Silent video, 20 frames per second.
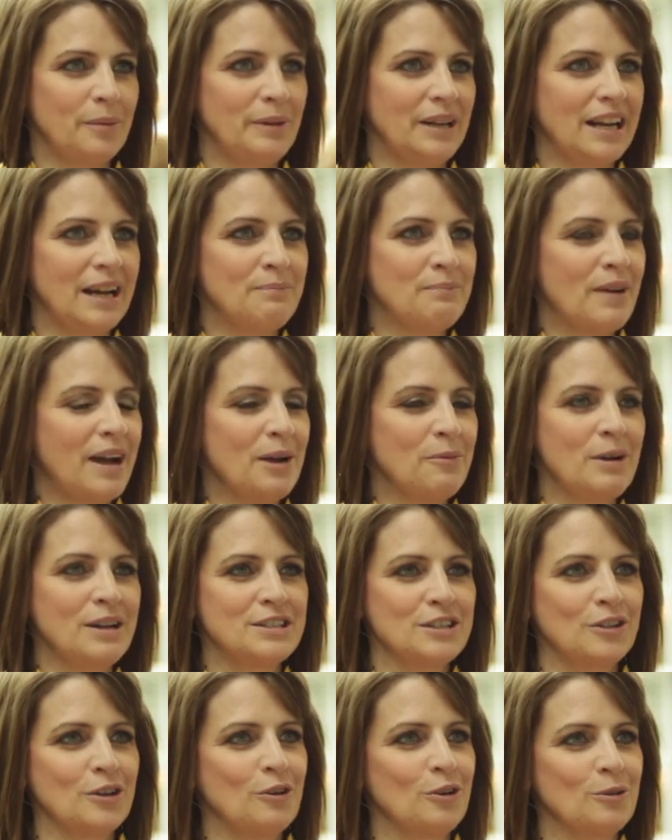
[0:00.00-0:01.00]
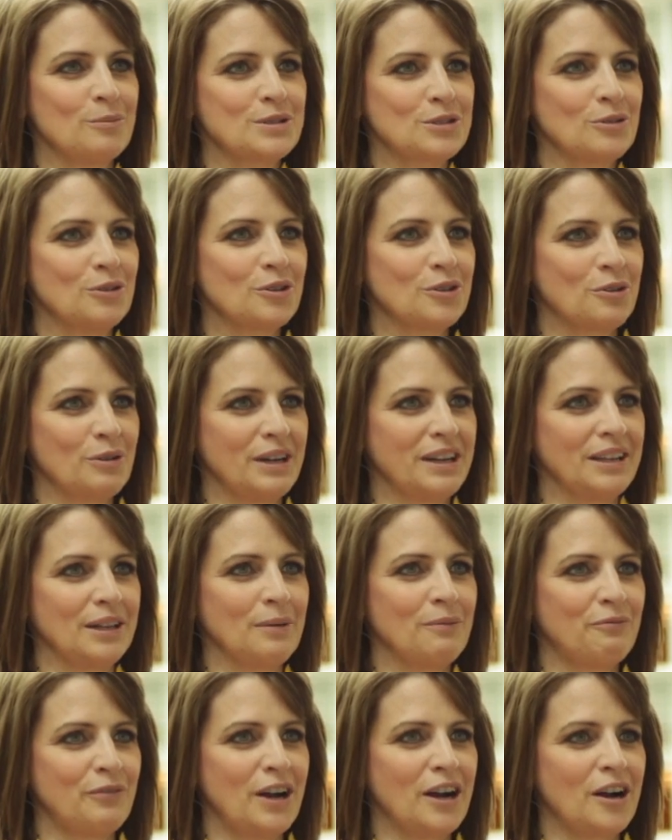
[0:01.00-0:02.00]
I mean, I, I went to the homeschool
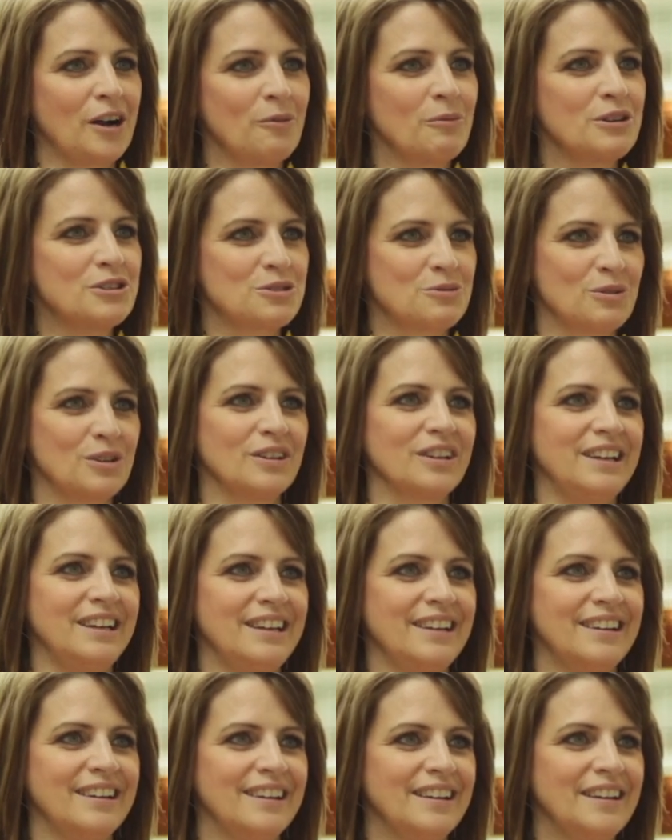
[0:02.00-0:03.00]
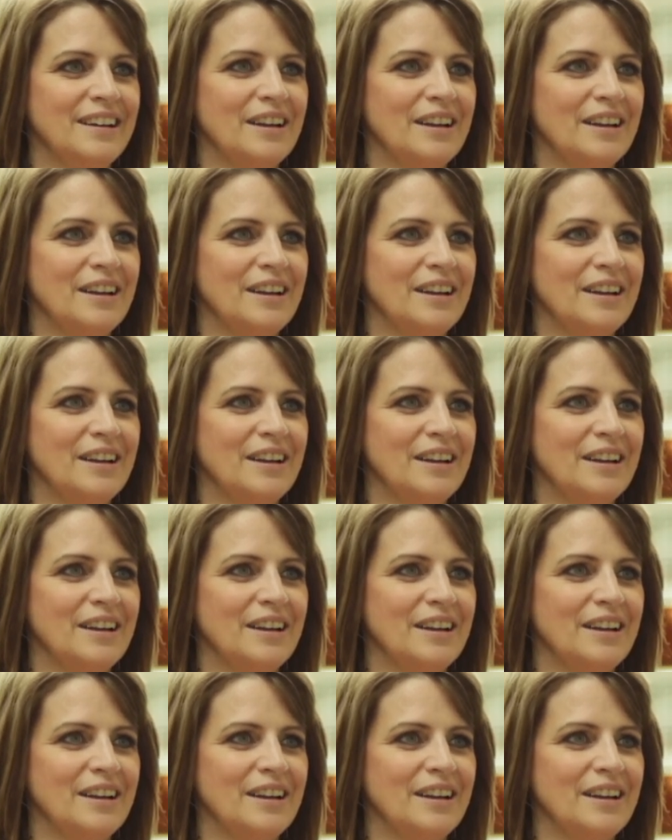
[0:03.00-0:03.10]
curriculum fair, which really